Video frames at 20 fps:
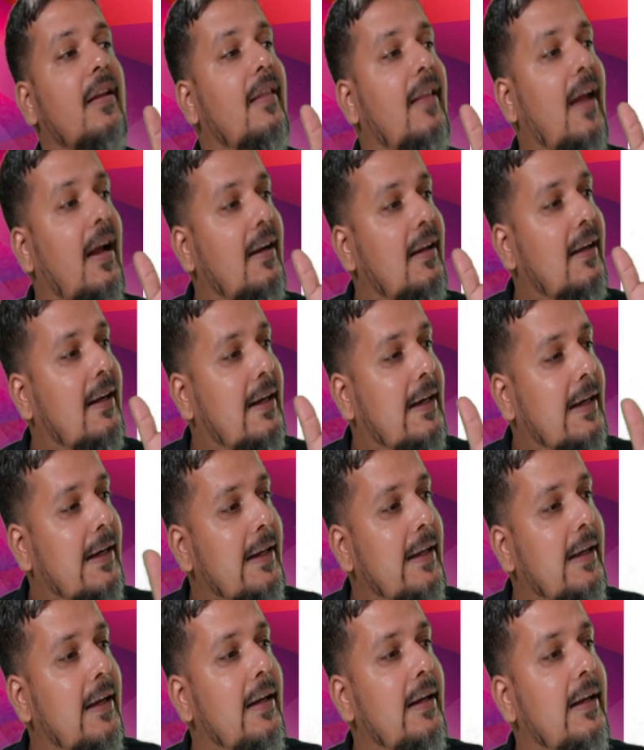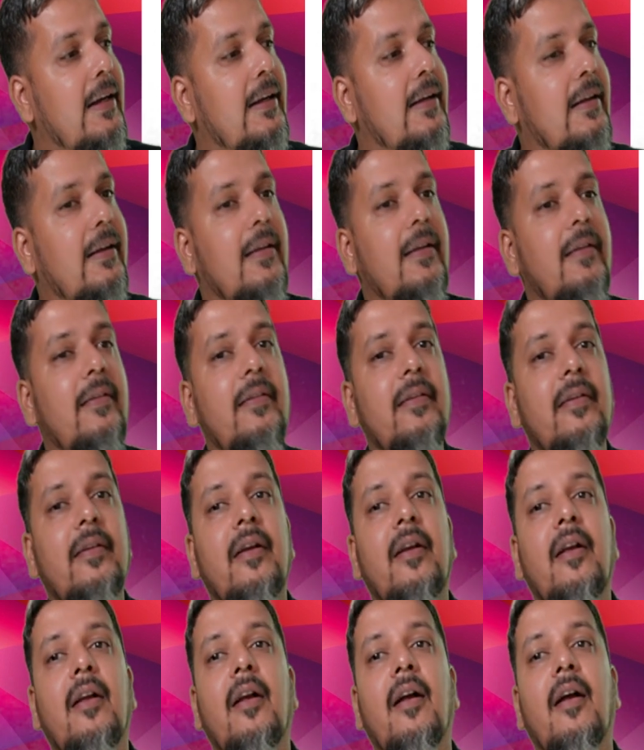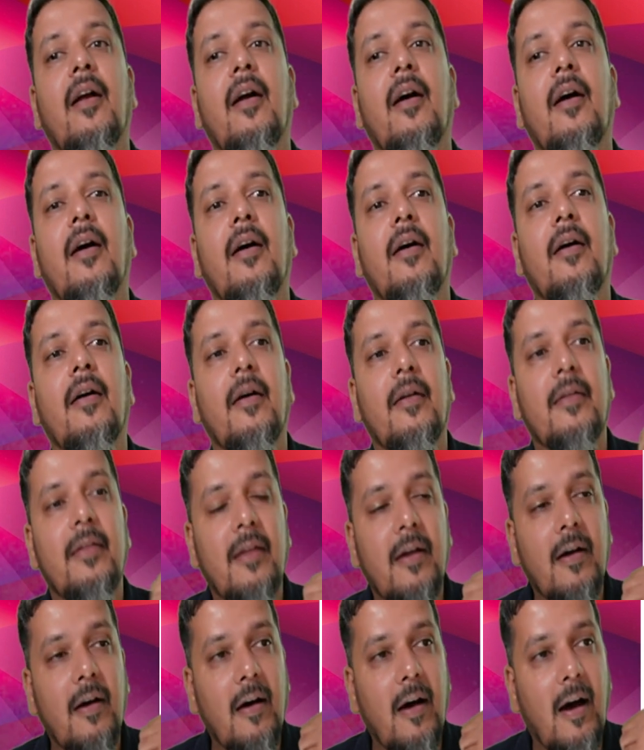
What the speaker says: That clearly tells the